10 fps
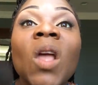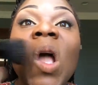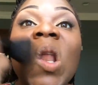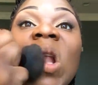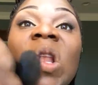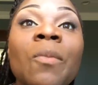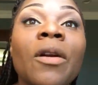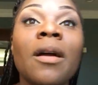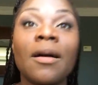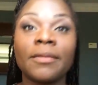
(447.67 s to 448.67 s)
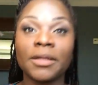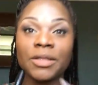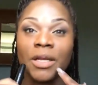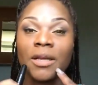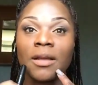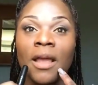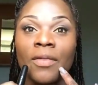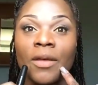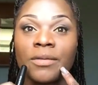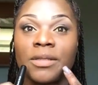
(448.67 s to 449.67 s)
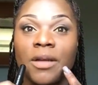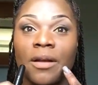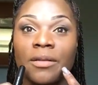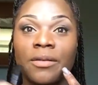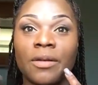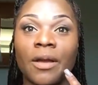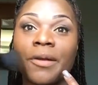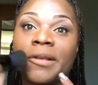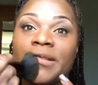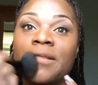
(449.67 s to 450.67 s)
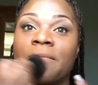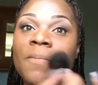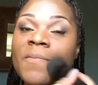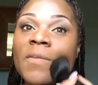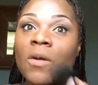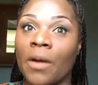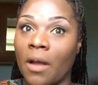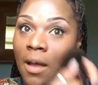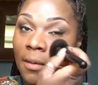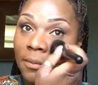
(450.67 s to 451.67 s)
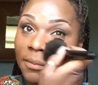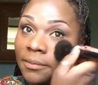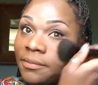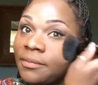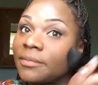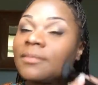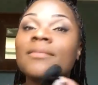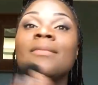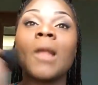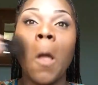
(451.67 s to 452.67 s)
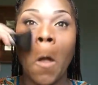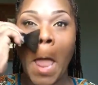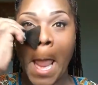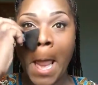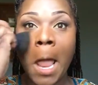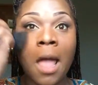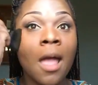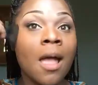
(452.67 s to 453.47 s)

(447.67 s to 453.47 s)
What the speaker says: I need some more coverage. And those dark little areas are gone. Okay.